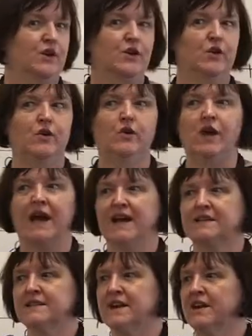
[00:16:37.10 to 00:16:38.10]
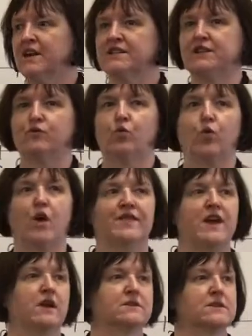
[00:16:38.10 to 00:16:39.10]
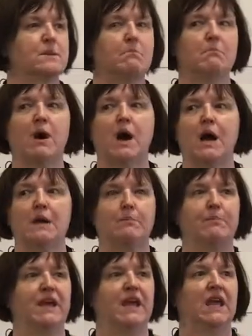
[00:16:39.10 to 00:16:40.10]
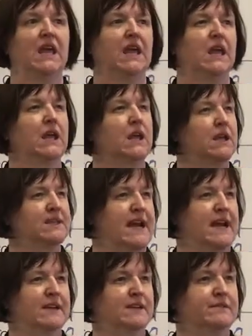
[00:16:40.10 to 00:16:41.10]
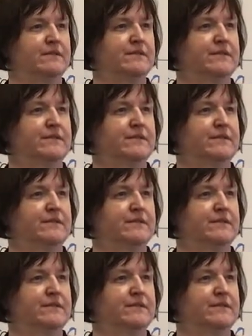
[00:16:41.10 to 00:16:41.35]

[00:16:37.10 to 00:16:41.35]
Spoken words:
Who has an idea of what the answer might be? Talon.